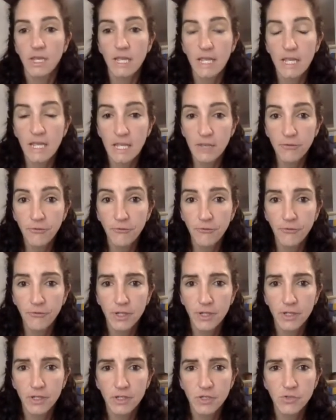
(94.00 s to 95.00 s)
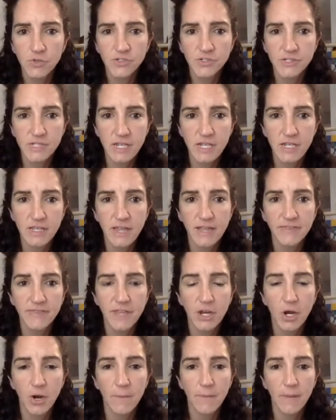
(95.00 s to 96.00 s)
if you see that
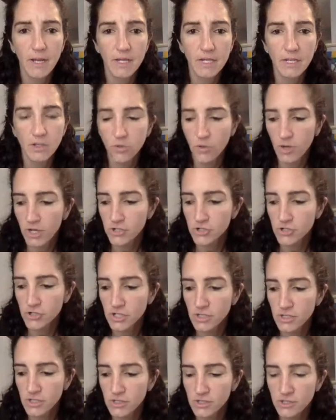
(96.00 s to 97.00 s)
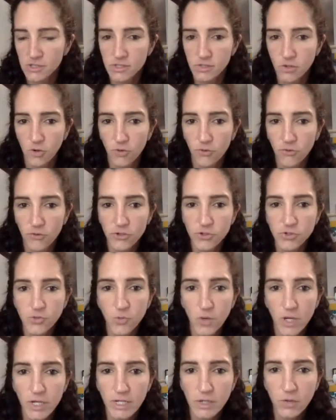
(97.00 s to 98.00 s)
there are many questions, over
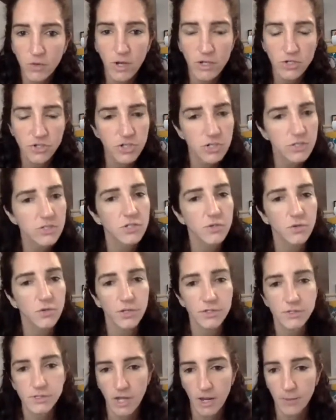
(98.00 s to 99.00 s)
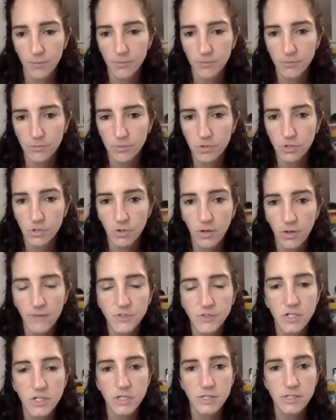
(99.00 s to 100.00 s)
20 questions, you could stop. You don't have
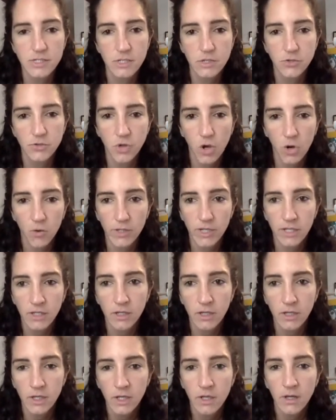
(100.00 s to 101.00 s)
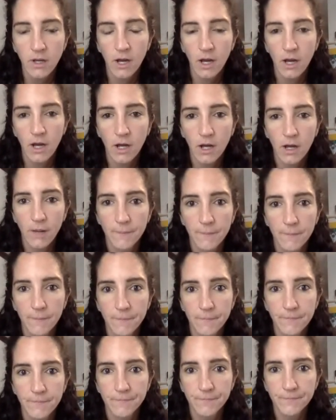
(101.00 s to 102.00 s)
to continue going,
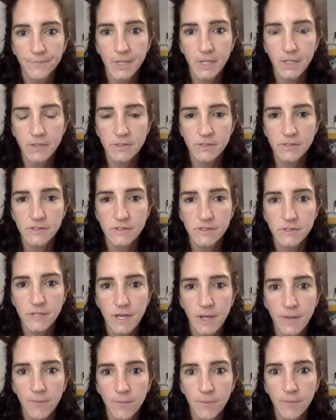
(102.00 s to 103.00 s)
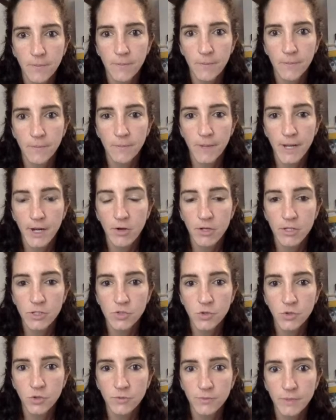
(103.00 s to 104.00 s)
because some parent
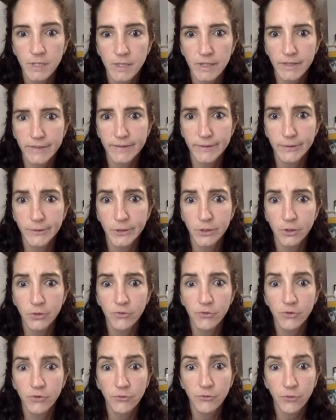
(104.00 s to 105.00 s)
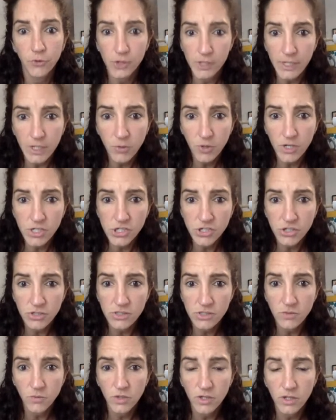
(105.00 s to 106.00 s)
told me that there were over 40
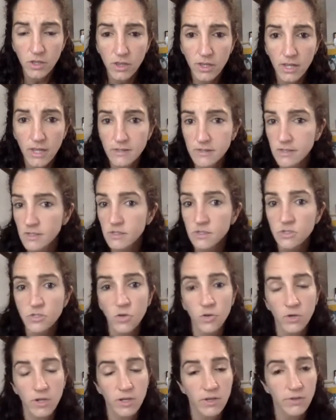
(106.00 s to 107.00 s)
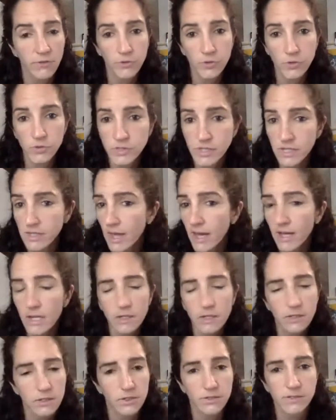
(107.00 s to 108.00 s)
questions in one of the lessons. So if you see that,
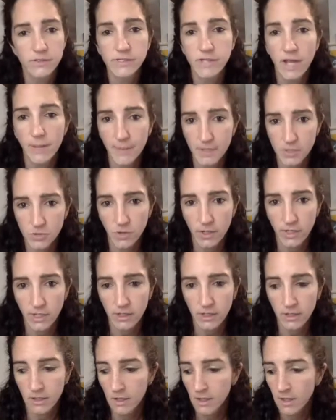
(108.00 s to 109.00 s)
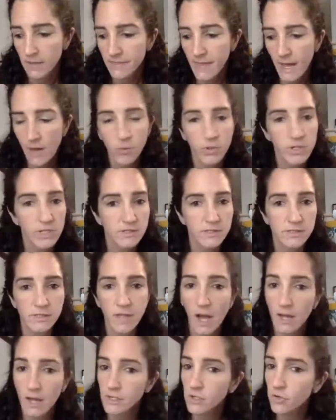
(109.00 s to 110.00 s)
stop at 20. That one is
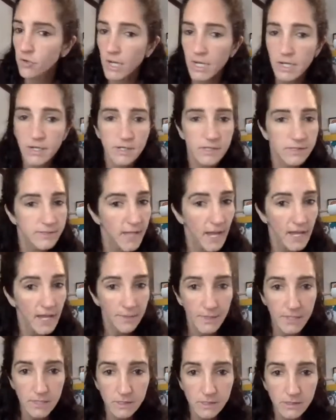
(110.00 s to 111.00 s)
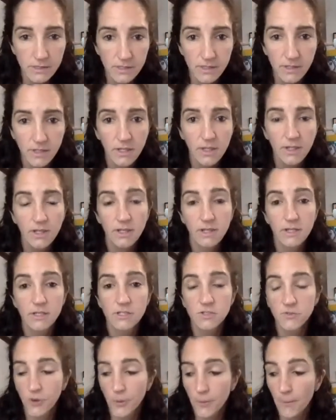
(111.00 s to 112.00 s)
not a graded assignment. It
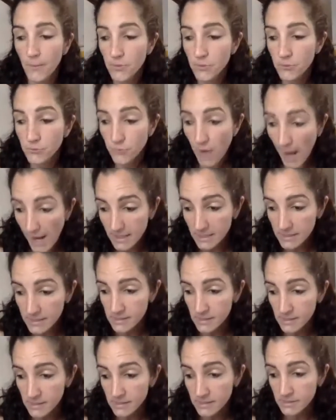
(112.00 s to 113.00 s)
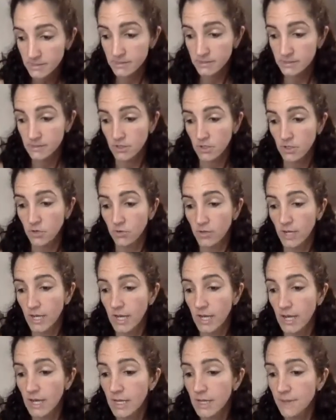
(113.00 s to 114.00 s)
is for practice,
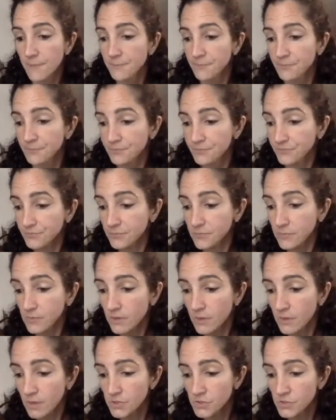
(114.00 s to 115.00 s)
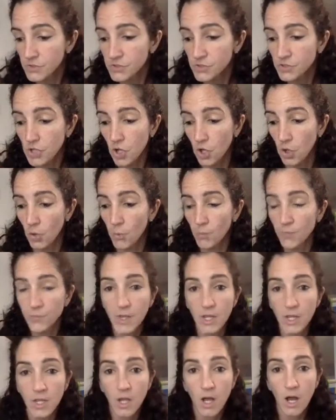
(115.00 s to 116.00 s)
okay? So
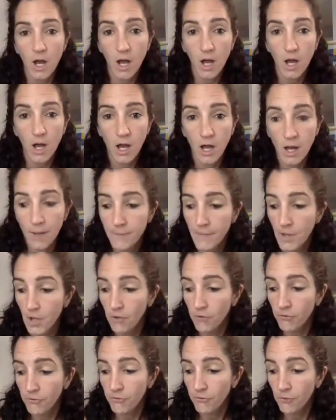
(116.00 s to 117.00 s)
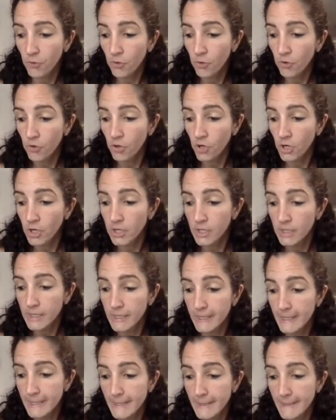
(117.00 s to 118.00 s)
for
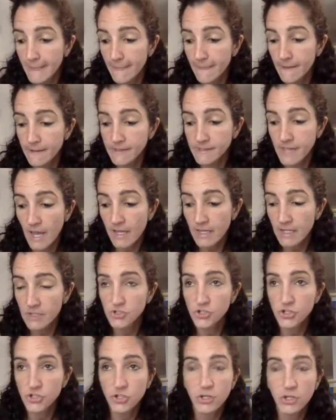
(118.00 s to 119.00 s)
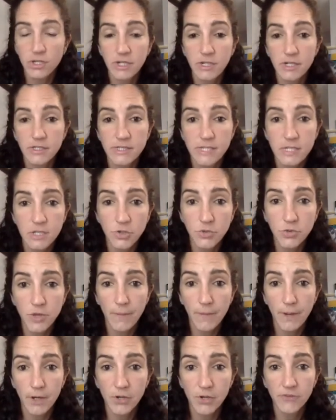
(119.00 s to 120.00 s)
science, you're going to continue
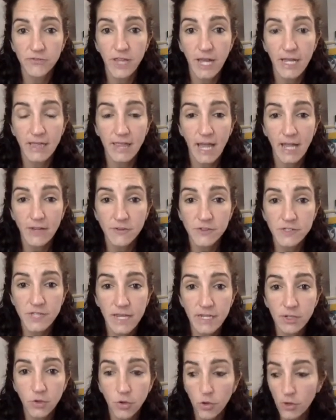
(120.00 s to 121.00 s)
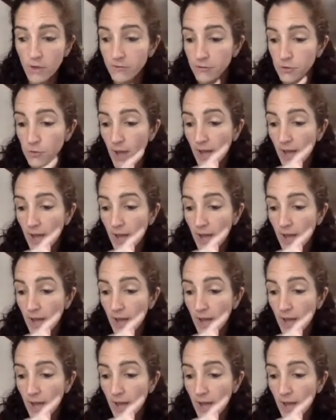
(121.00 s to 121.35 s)
the butterfly life cycle. If you